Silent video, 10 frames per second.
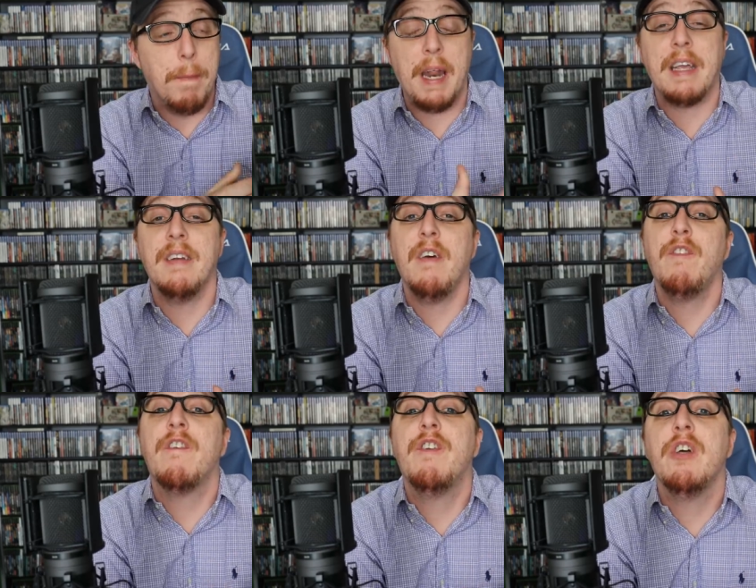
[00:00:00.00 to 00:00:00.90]
but I can
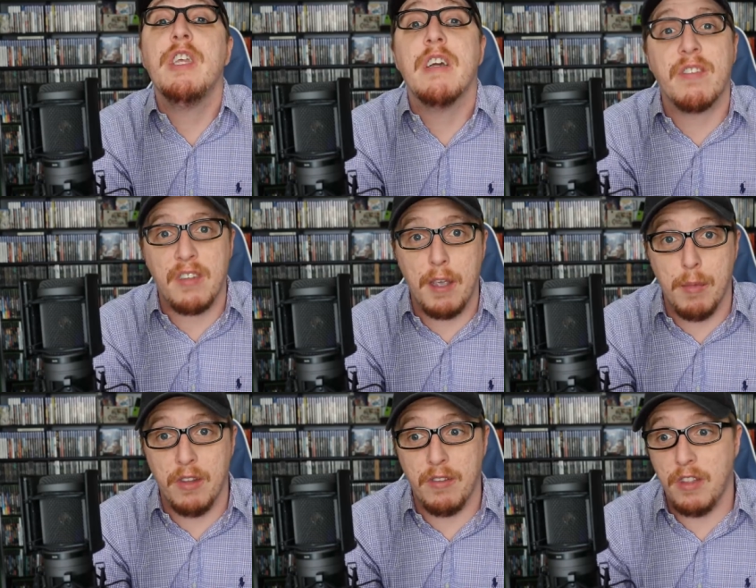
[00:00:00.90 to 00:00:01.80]
definitely feel the
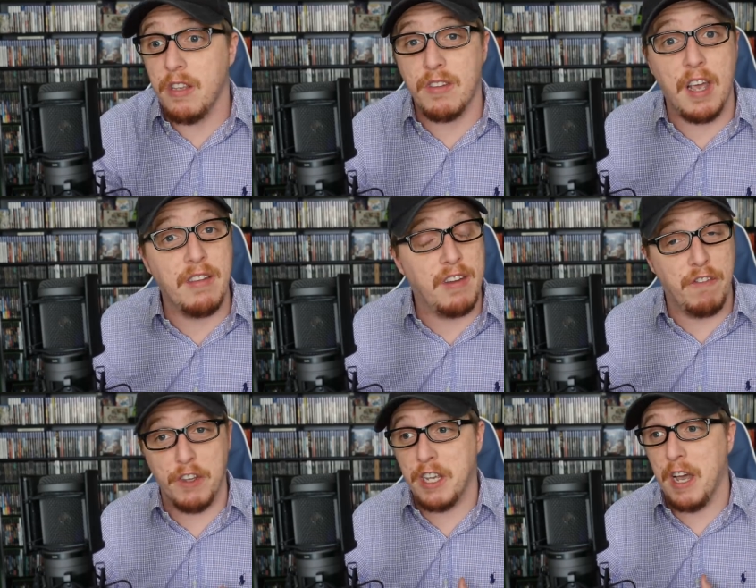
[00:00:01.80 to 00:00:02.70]
excitement. These guys
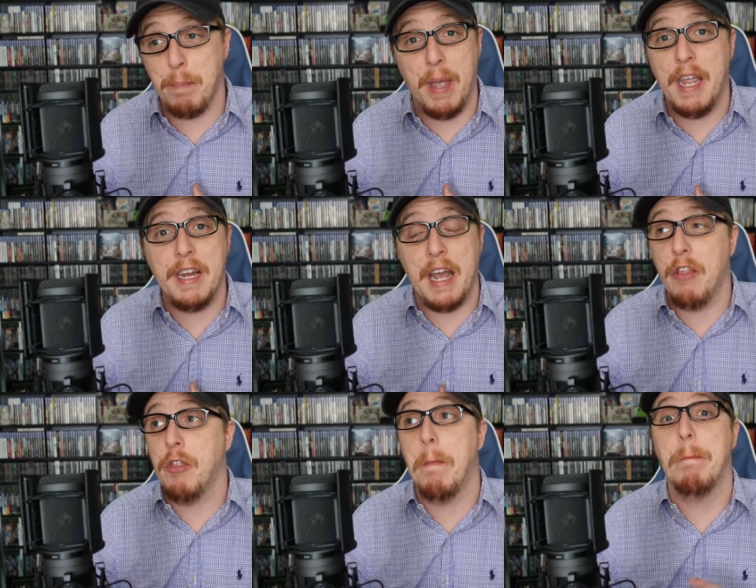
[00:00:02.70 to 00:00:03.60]
definitely got paid
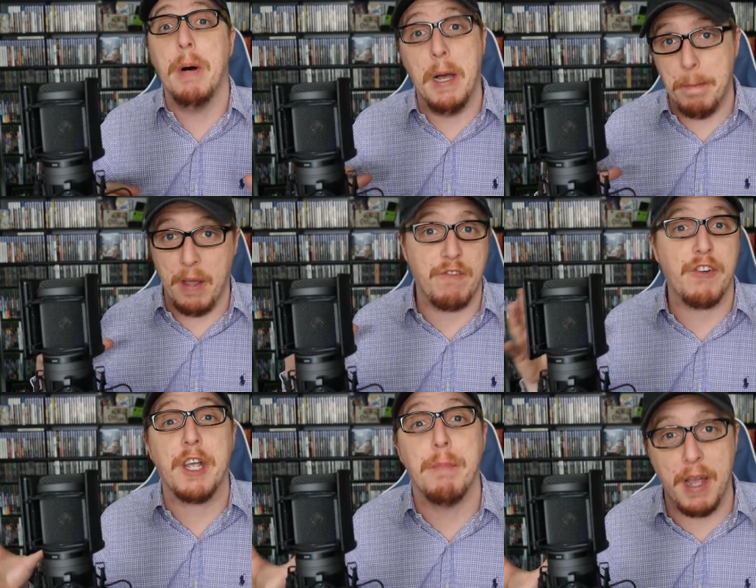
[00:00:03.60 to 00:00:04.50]
out the butt by
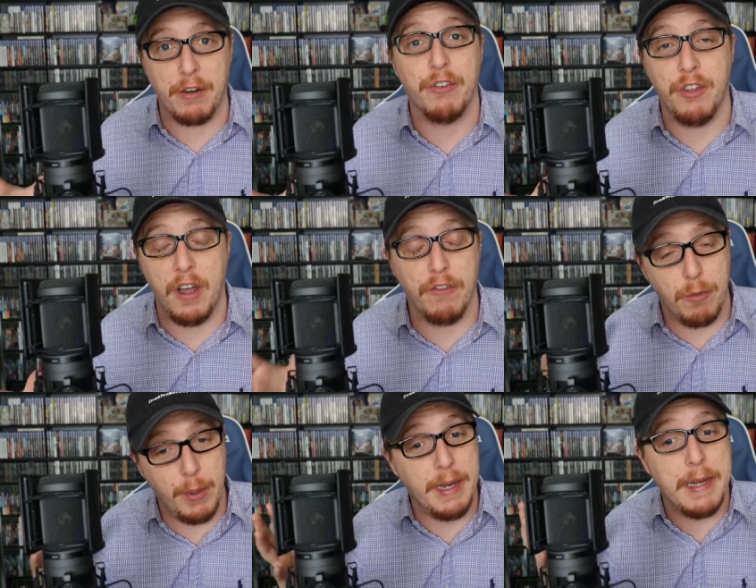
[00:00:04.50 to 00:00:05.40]
freaking
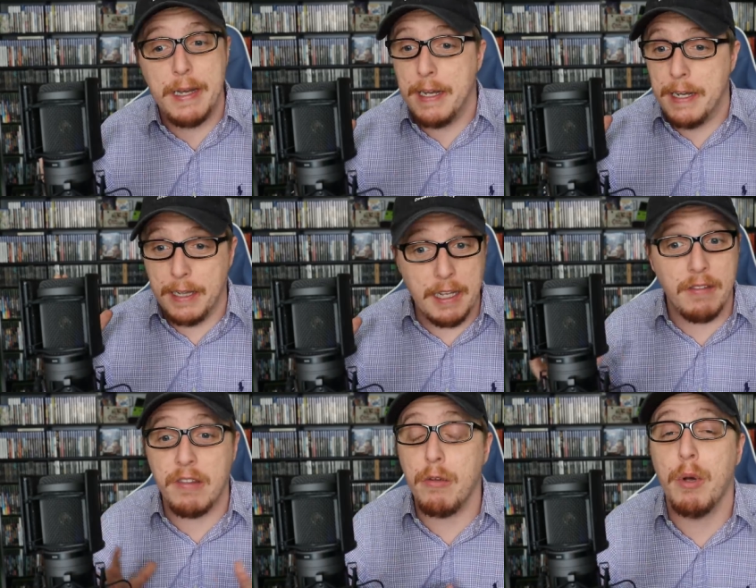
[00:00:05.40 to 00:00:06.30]
Microsoft, but
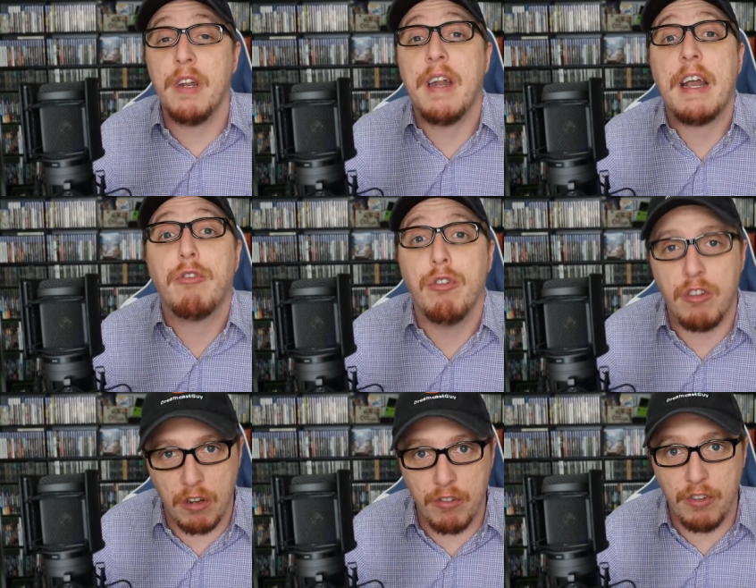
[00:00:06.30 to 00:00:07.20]
let's see what it actually
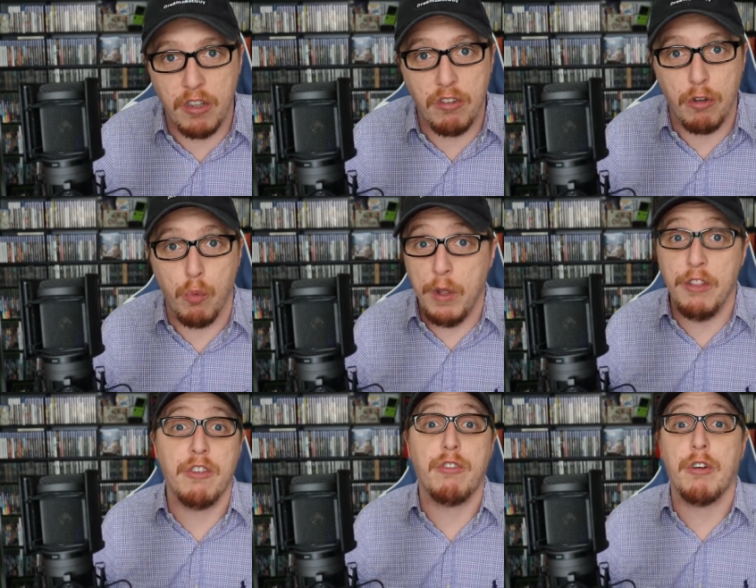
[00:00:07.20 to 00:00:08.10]
turns into. Will
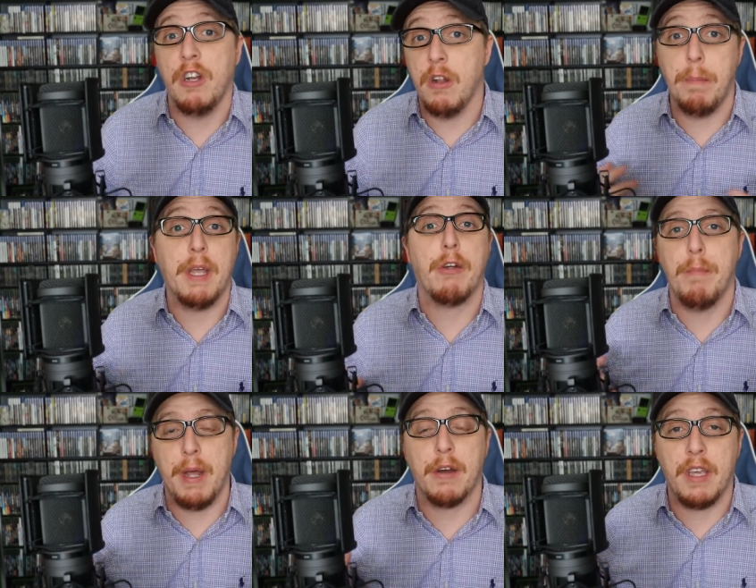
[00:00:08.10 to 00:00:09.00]
this turn into bigger
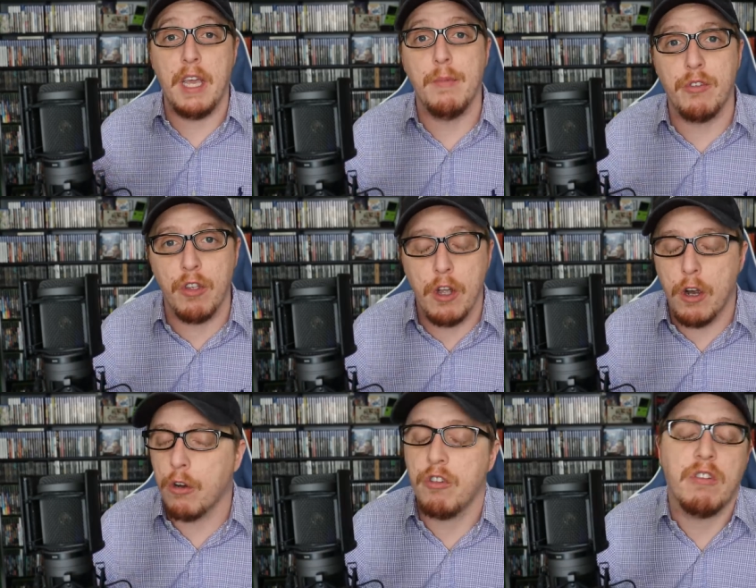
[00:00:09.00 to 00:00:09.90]
and better games,
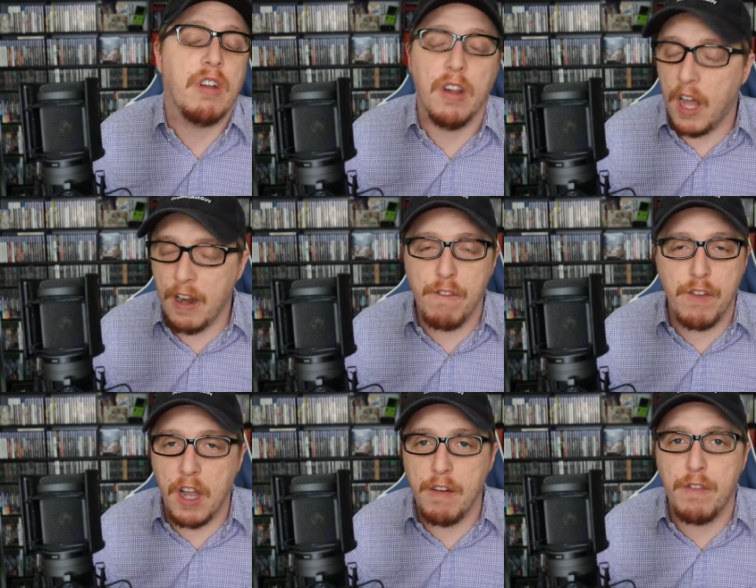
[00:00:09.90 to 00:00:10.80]
or just a lot of
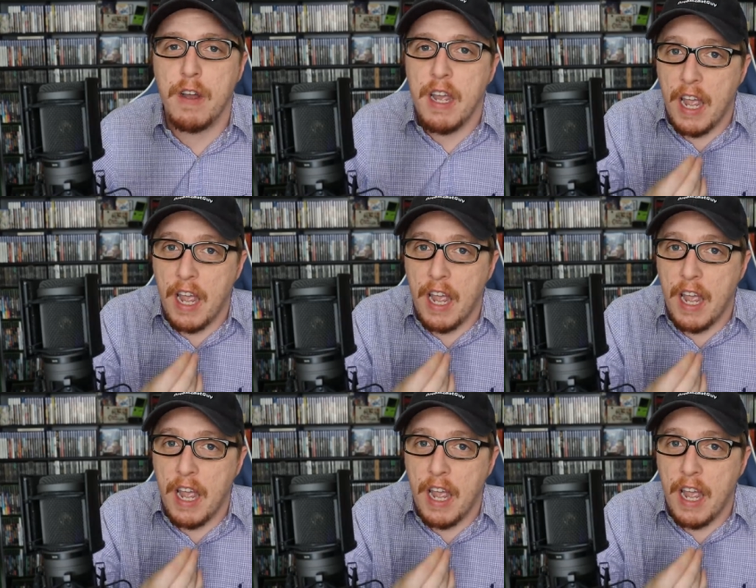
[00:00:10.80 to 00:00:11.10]
fluff